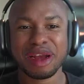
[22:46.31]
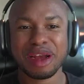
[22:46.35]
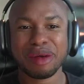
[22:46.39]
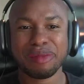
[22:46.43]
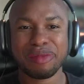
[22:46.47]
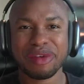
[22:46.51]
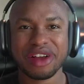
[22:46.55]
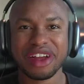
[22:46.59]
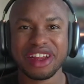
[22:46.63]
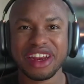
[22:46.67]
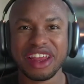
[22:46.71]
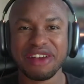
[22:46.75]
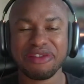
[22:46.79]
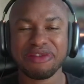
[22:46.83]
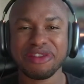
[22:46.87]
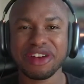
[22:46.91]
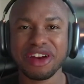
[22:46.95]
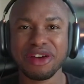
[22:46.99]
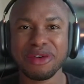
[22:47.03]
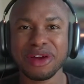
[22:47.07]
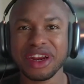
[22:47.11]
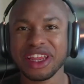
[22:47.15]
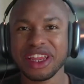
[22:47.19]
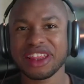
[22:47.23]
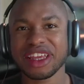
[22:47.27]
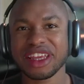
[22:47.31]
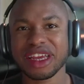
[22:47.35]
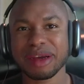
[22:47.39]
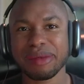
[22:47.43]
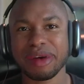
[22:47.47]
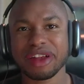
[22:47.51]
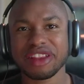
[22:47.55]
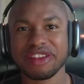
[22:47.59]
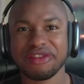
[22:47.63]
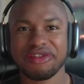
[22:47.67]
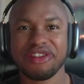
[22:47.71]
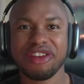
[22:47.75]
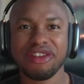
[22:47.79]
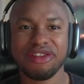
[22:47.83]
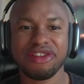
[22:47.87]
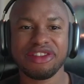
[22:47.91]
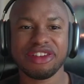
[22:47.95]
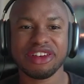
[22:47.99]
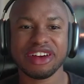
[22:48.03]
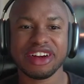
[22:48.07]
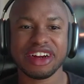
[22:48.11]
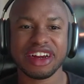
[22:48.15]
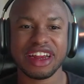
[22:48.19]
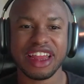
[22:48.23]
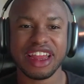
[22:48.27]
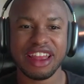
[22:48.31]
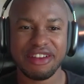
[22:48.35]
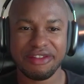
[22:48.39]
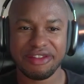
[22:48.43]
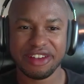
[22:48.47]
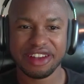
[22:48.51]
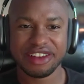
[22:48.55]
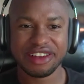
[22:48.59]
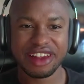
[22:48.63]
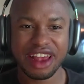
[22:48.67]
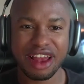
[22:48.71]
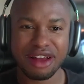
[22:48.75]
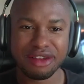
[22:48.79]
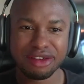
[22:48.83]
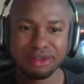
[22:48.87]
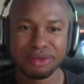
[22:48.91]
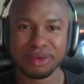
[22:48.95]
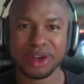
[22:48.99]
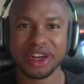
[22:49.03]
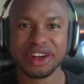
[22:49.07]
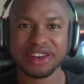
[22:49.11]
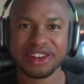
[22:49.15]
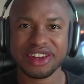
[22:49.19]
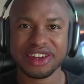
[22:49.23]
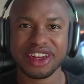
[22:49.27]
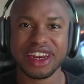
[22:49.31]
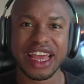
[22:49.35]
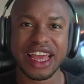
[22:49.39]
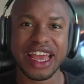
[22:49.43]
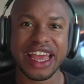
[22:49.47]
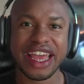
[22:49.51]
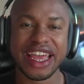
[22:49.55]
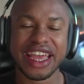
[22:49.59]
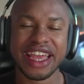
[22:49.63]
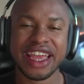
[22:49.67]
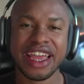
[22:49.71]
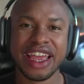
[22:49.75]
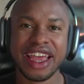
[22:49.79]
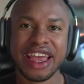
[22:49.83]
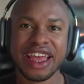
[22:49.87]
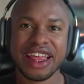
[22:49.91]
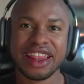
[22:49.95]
but if we know anything about the future, if it sounds weird today,